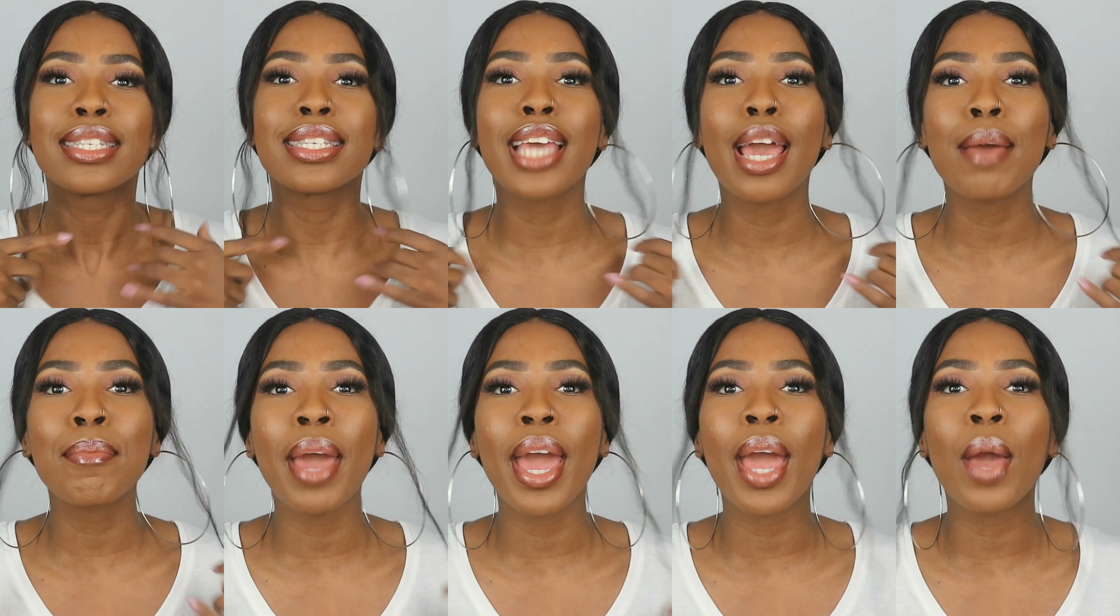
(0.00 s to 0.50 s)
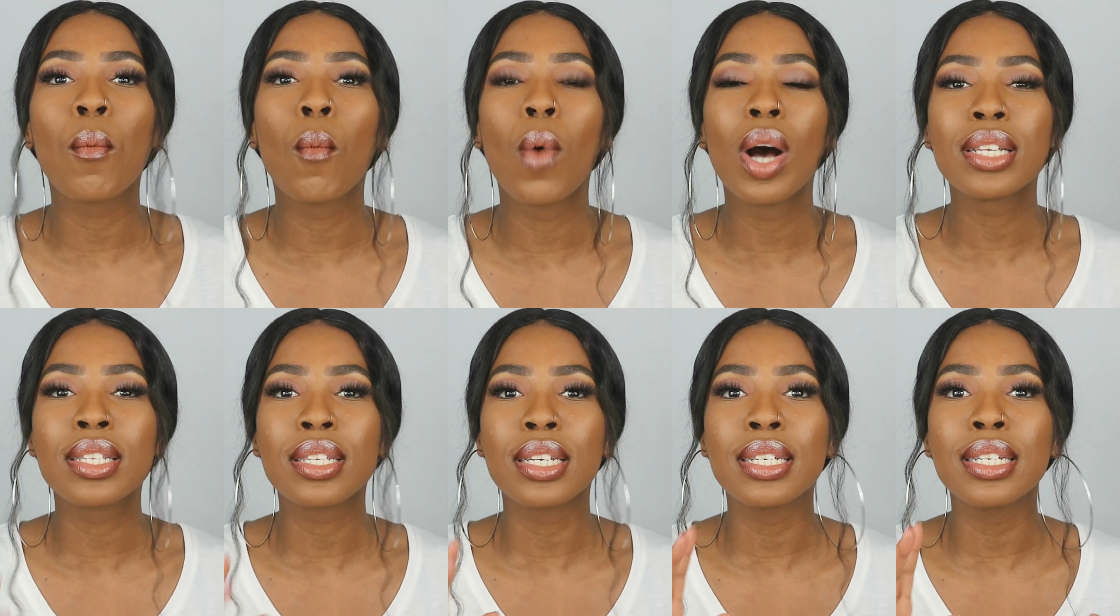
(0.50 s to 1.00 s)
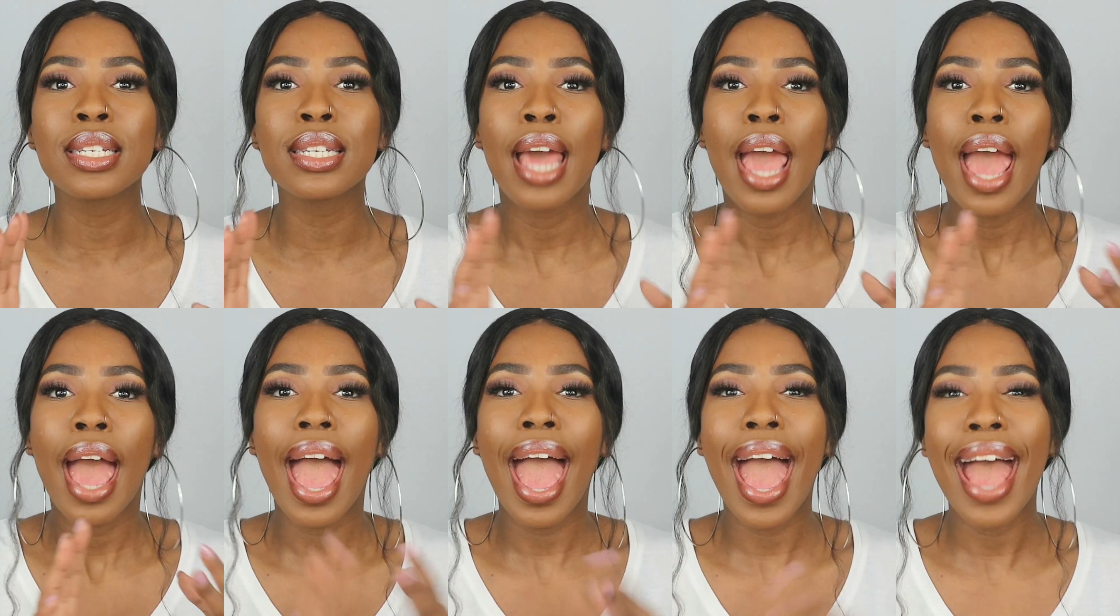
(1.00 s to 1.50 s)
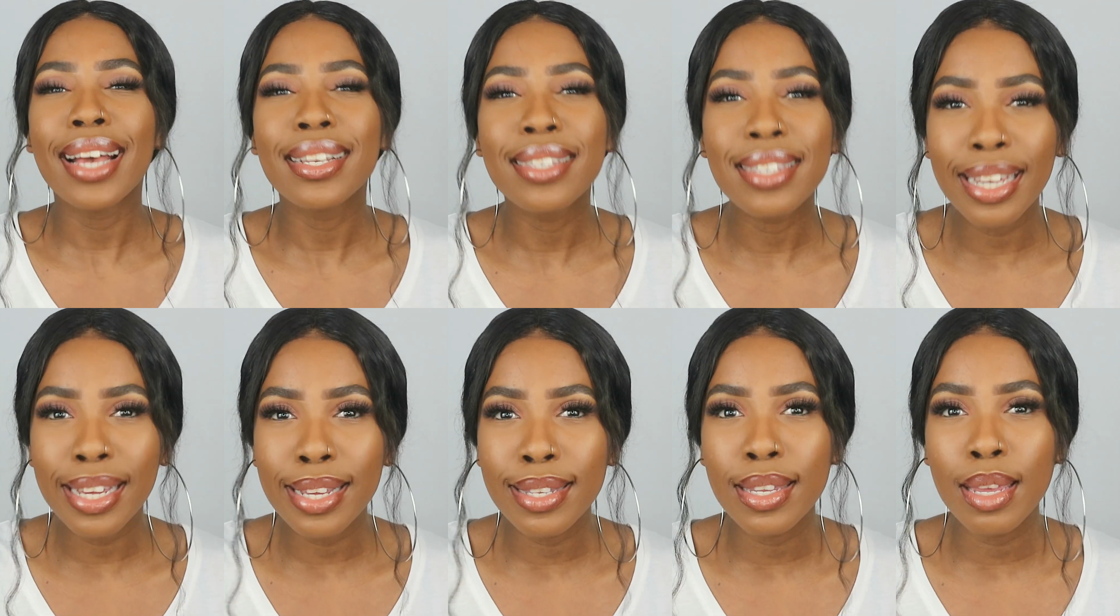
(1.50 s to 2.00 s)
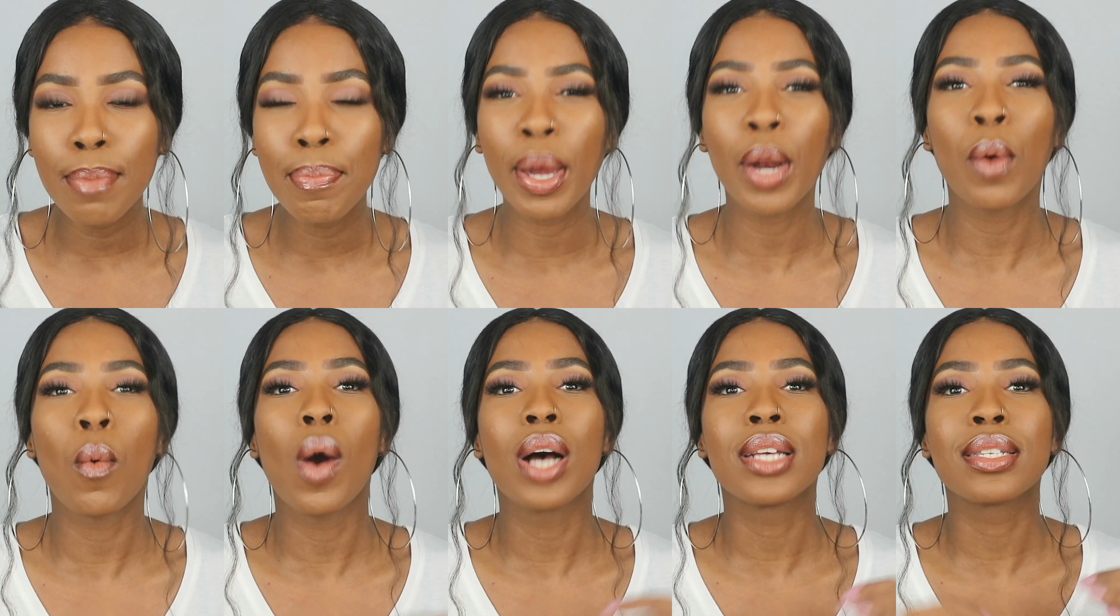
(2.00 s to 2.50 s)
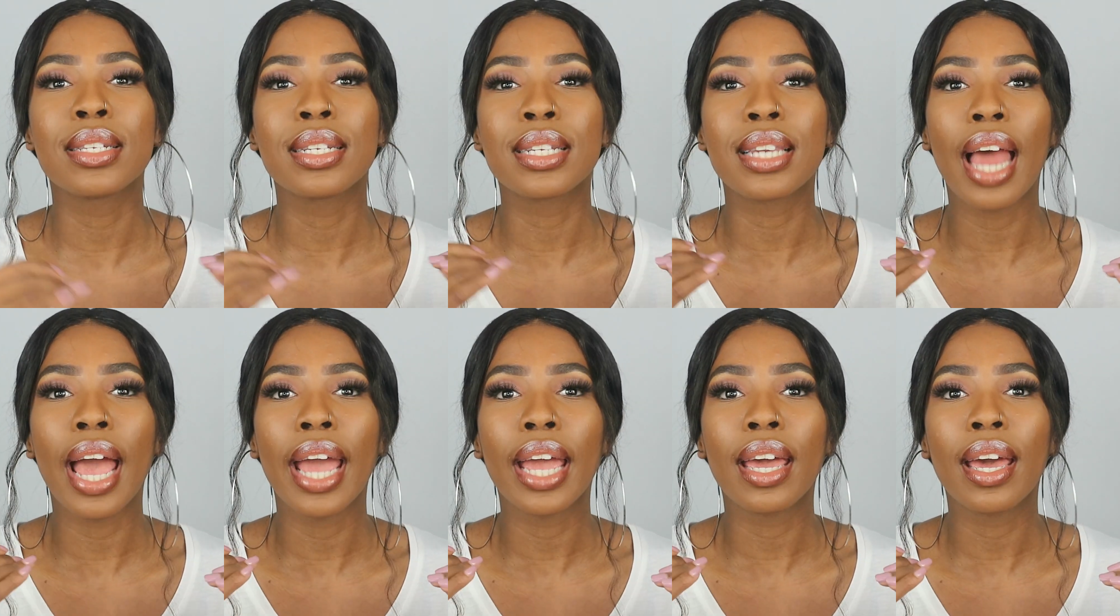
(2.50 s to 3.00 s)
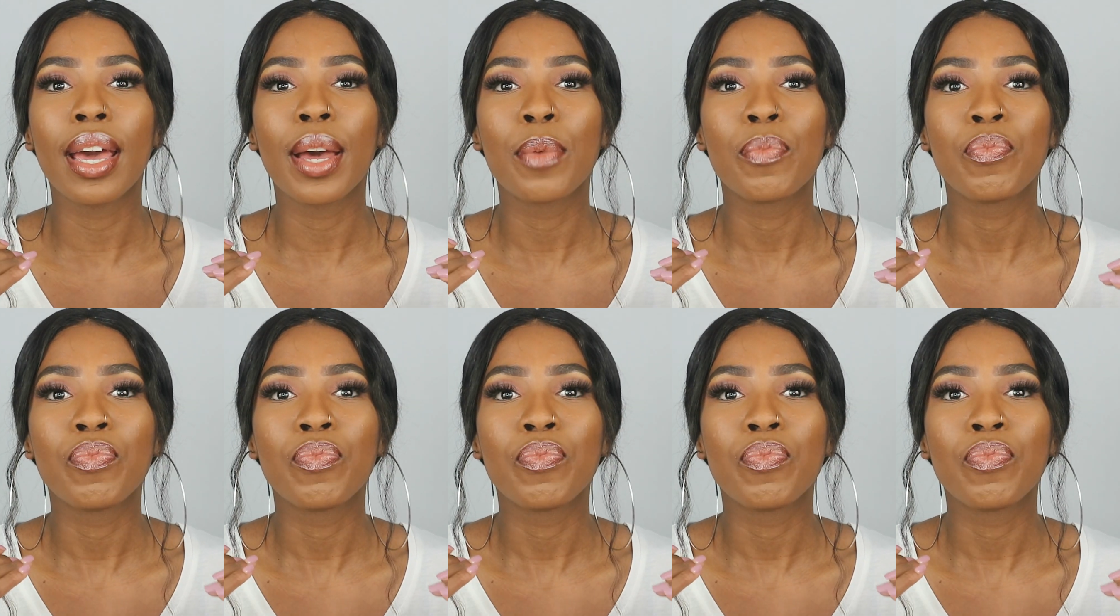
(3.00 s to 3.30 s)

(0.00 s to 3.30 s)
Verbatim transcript: CMA wasn't as easy, but it wasn't like